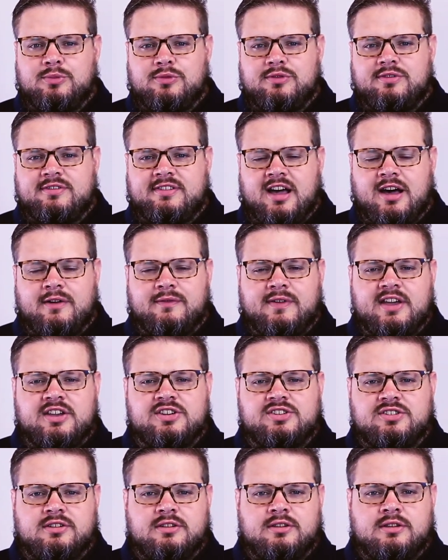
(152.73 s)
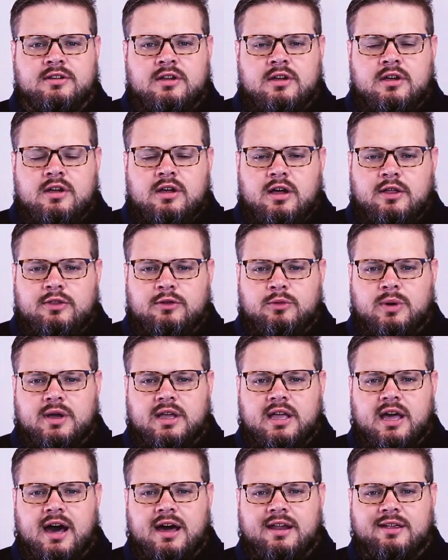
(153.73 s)
salvation through
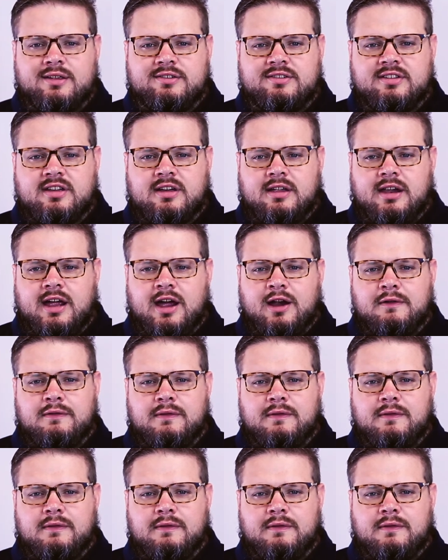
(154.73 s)
what God has done.